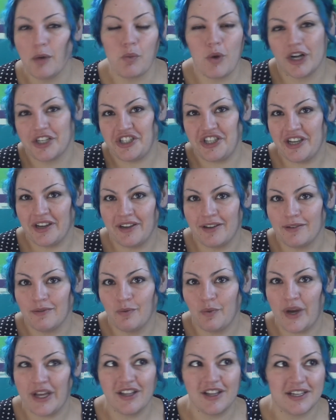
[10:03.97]
I'm
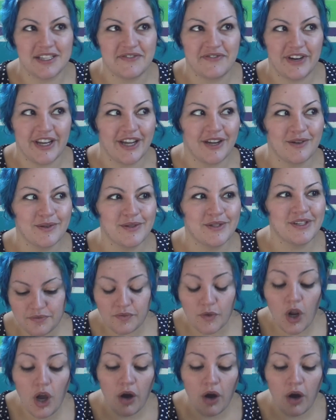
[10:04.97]
watching weight loss videos.